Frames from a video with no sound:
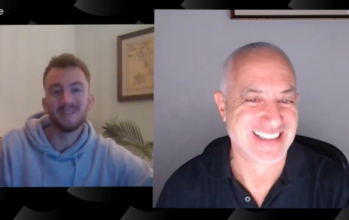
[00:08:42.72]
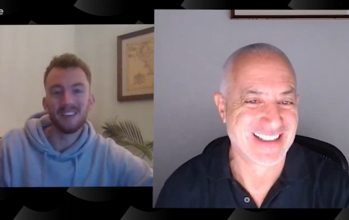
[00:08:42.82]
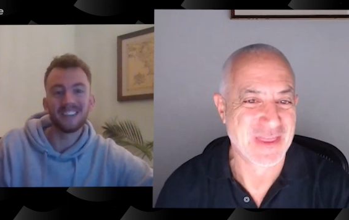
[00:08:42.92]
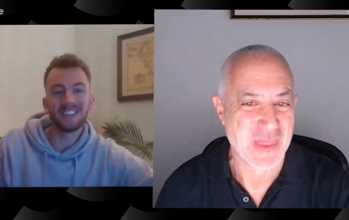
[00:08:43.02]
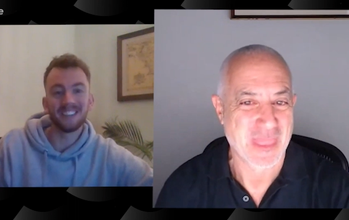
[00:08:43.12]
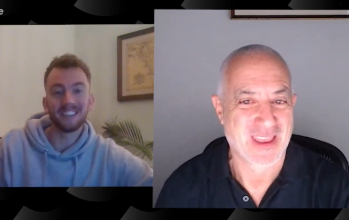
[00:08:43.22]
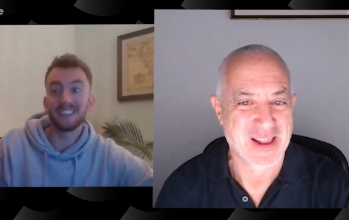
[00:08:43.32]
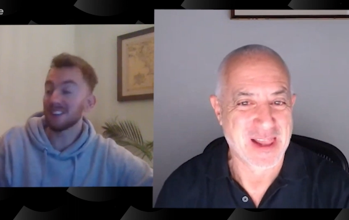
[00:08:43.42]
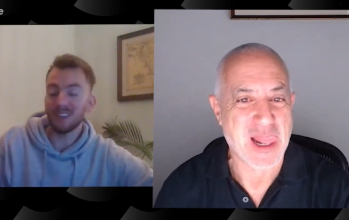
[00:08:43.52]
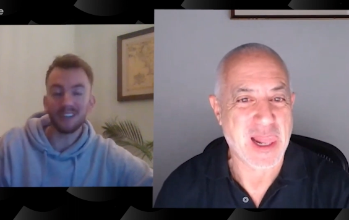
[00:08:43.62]
Speaker 1: amazing.
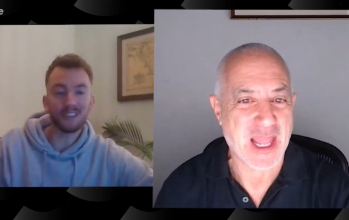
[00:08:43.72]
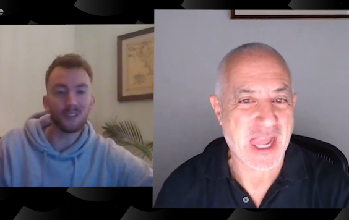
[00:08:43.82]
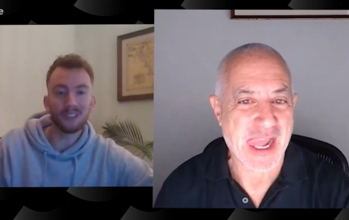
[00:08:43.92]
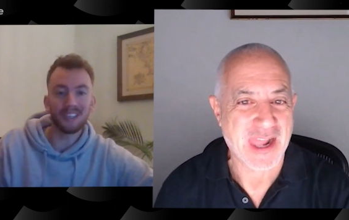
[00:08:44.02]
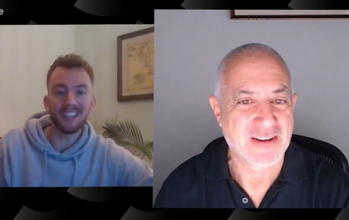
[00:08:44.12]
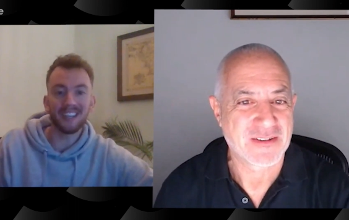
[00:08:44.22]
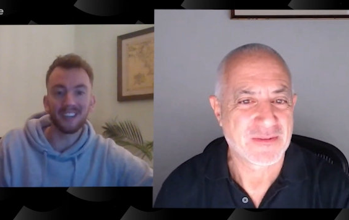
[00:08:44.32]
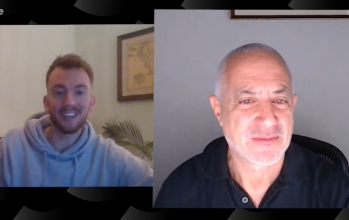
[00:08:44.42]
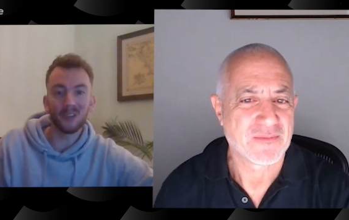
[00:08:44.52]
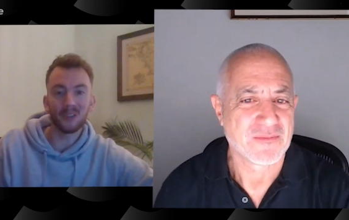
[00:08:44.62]
That's that's good to
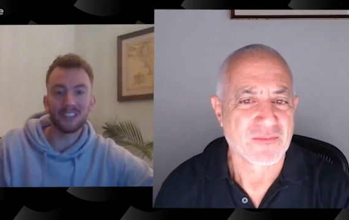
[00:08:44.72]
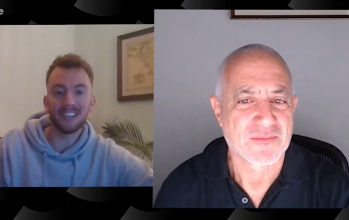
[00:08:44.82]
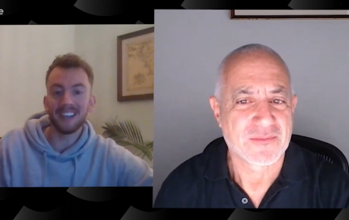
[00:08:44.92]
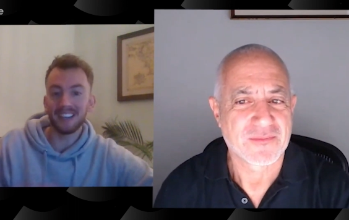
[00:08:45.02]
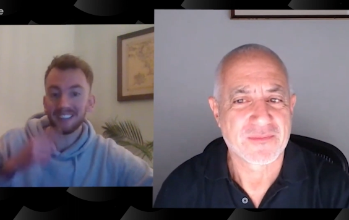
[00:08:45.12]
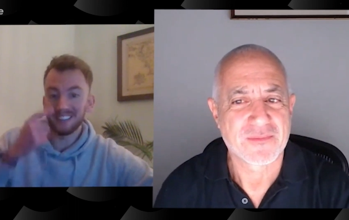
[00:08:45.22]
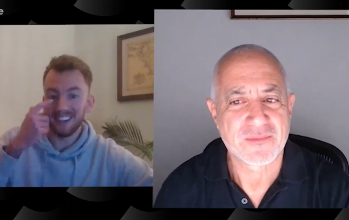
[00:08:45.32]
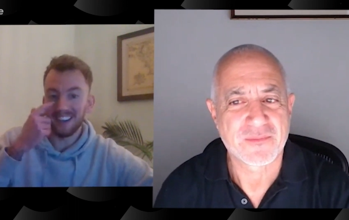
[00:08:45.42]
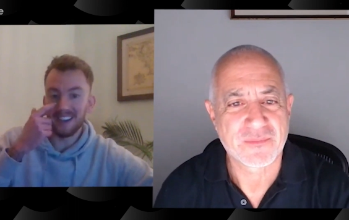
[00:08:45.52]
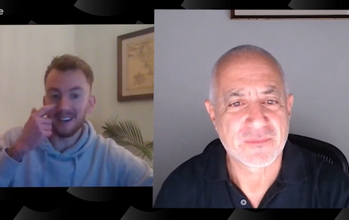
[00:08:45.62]
hear. Good to hear.
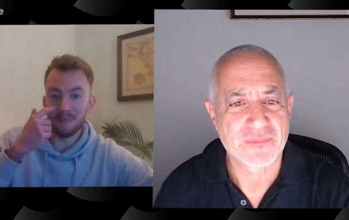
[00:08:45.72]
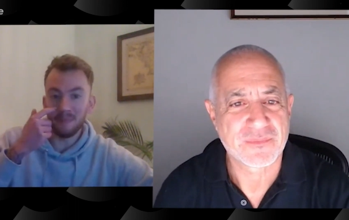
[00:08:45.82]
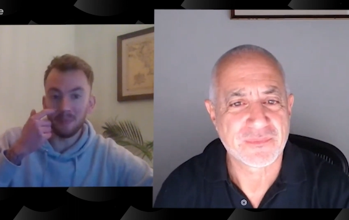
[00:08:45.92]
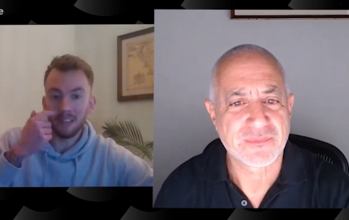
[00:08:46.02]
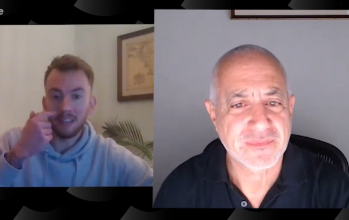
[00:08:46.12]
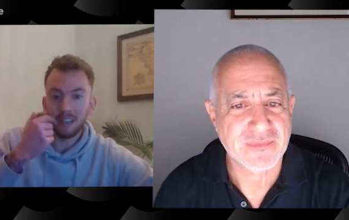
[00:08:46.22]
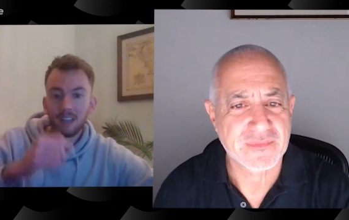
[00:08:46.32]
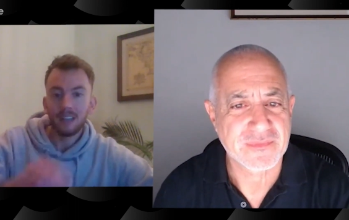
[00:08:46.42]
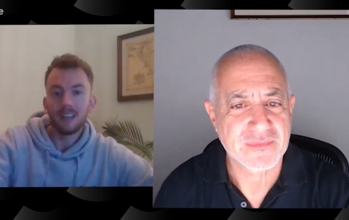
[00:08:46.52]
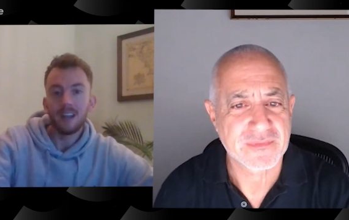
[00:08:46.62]
Um,
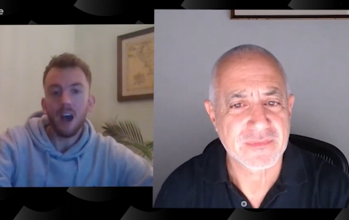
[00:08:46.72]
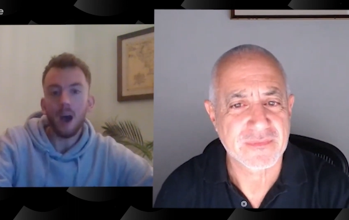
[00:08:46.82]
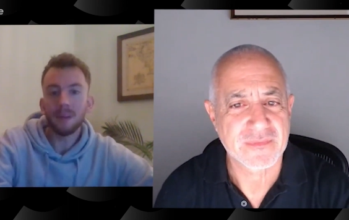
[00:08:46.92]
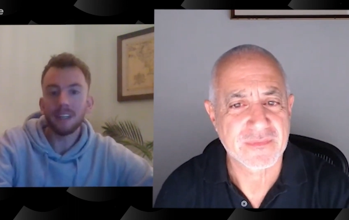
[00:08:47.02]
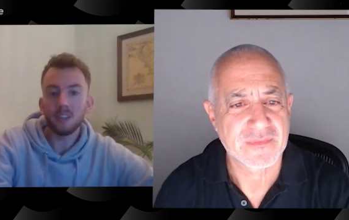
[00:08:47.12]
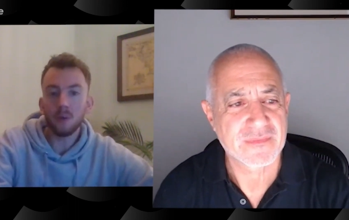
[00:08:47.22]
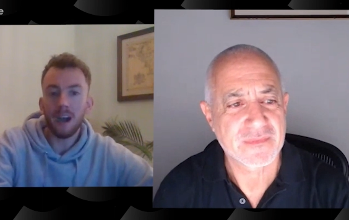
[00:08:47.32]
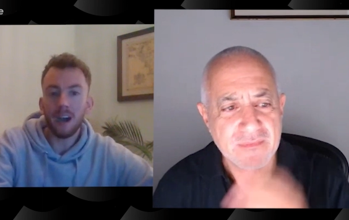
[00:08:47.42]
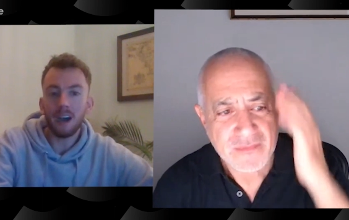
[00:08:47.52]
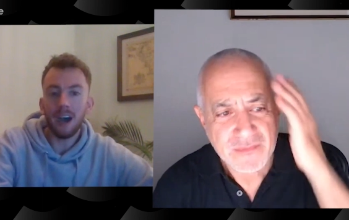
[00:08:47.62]
I mean,
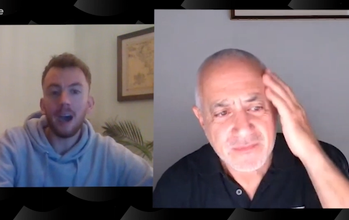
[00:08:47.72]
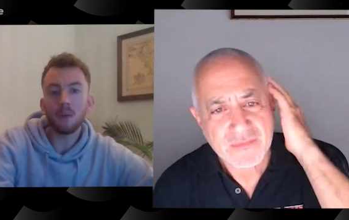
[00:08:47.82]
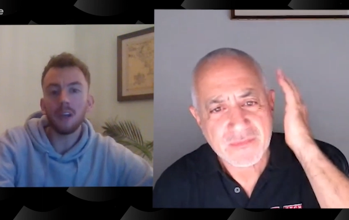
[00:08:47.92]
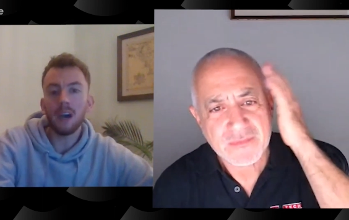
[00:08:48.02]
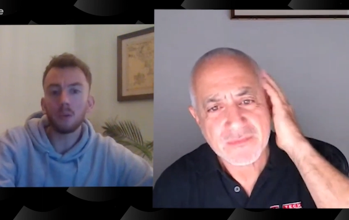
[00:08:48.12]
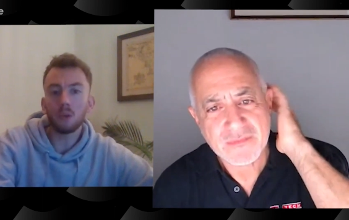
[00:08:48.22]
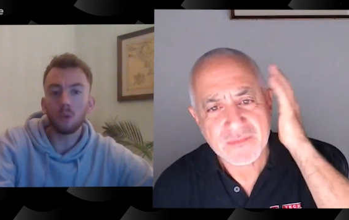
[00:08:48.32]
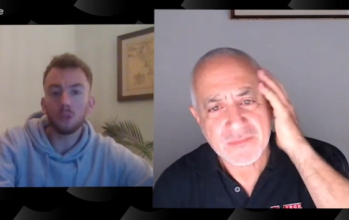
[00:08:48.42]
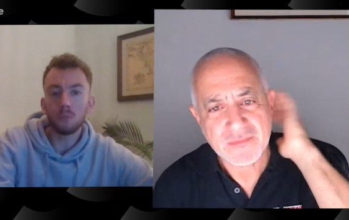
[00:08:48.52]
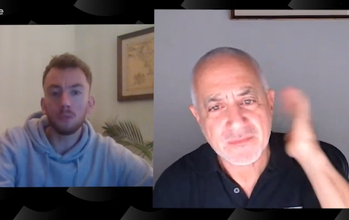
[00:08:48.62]
so how how do
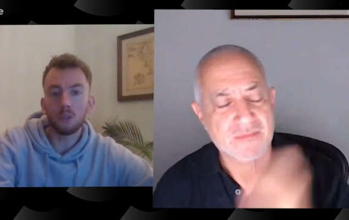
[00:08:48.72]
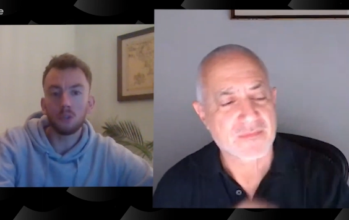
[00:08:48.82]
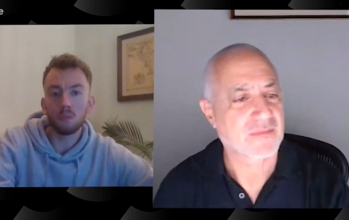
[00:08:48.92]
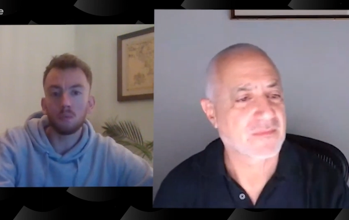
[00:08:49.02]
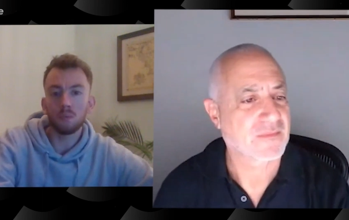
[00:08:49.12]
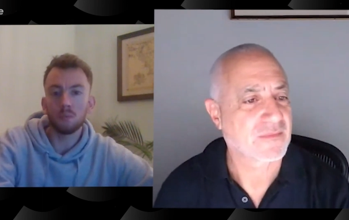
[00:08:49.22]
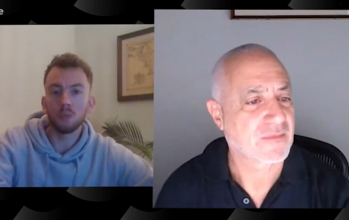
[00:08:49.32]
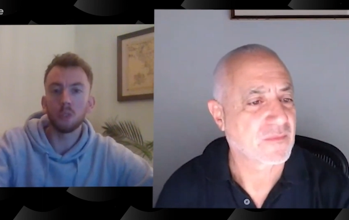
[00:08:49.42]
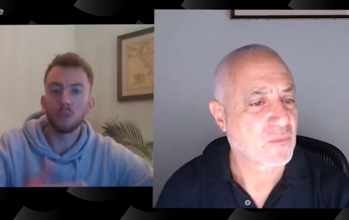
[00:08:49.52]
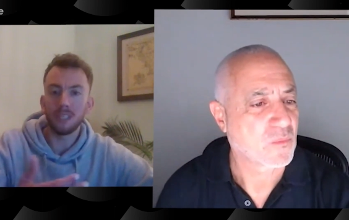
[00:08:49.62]
customers
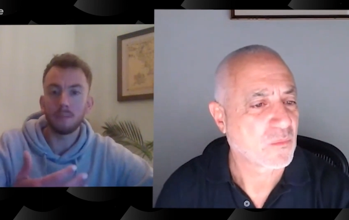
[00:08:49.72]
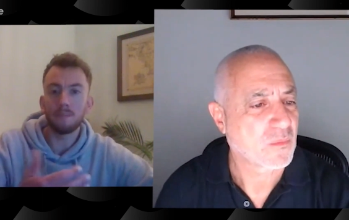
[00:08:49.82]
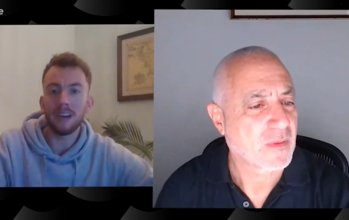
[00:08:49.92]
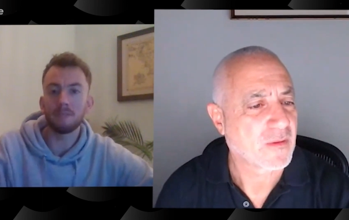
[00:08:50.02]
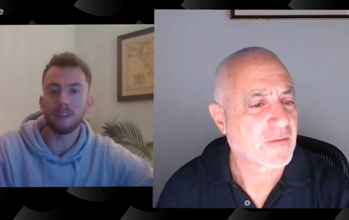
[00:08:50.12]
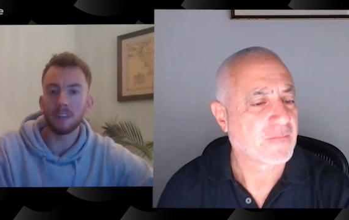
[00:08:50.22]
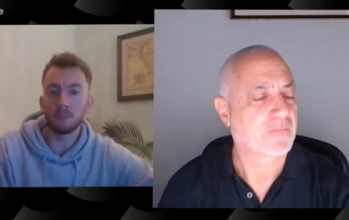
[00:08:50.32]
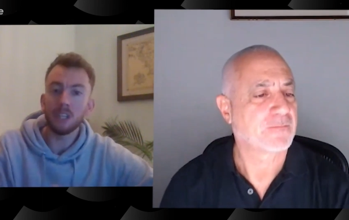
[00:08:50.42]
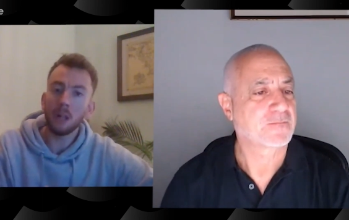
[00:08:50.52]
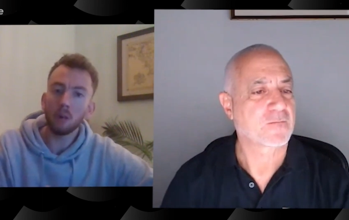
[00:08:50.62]
use it to benefit
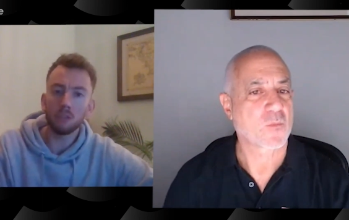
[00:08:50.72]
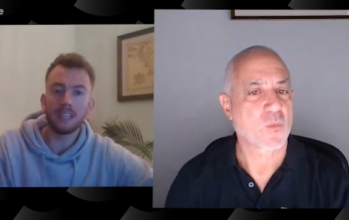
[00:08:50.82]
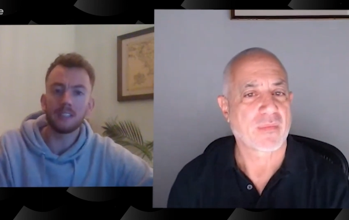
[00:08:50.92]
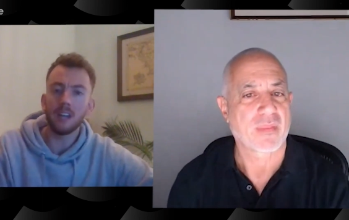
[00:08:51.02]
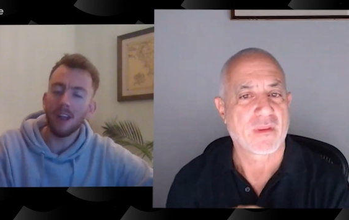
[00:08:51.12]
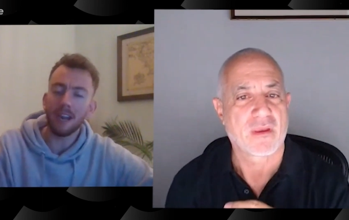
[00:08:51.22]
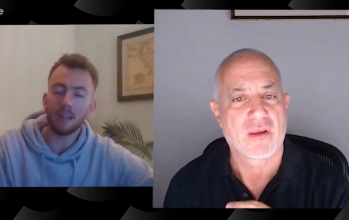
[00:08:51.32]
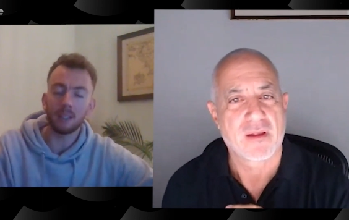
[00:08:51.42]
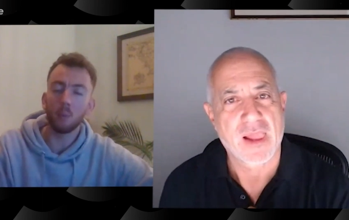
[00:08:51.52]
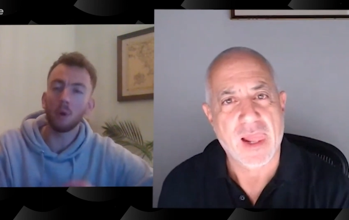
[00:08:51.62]
themselves then
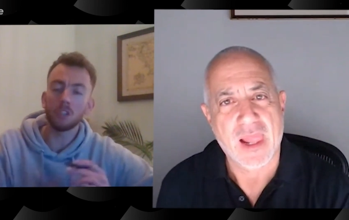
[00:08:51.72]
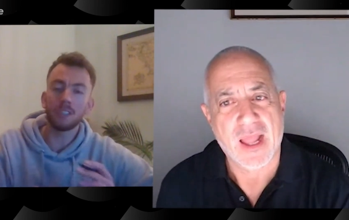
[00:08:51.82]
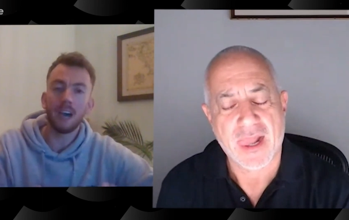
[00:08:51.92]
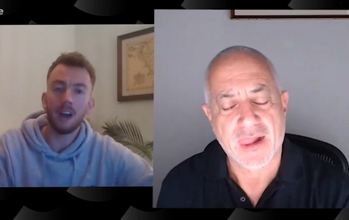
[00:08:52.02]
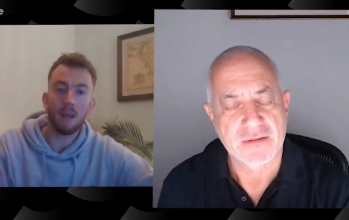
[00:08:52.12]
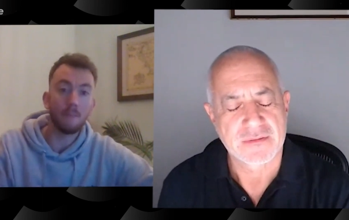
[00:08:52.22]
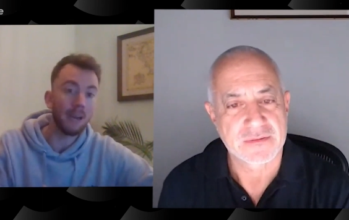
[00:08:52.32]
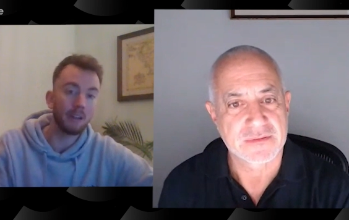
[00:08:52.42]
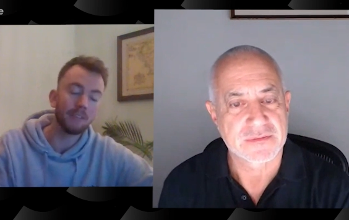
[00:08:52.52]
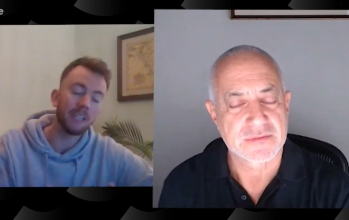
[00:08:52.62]
directly? What's the direct
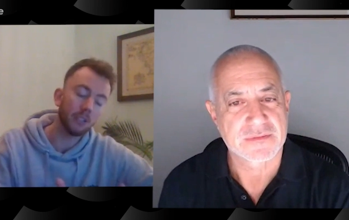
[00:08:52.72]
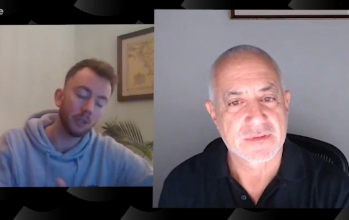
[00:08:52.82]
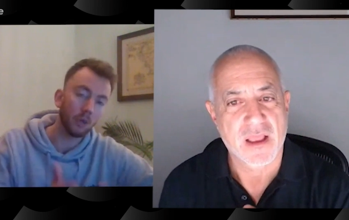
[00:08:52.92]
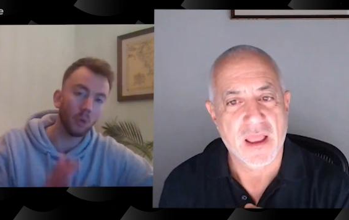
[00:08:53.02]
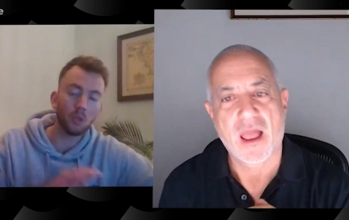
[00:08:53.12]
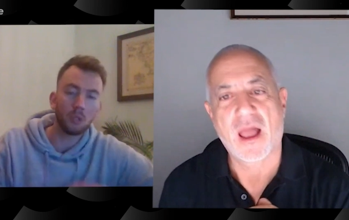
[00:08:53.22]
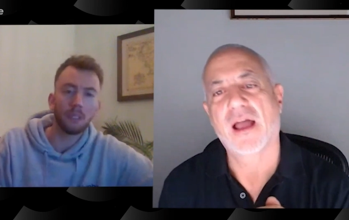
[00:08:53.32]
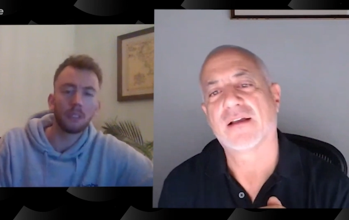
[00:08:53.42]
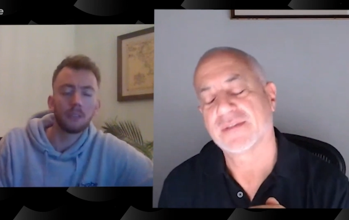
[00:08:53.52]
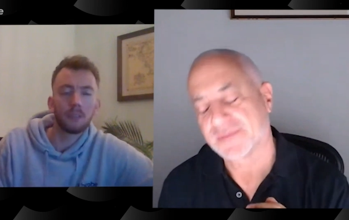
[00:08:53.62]
benefit to the customer?
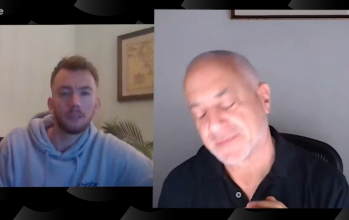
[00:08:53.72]
Ah,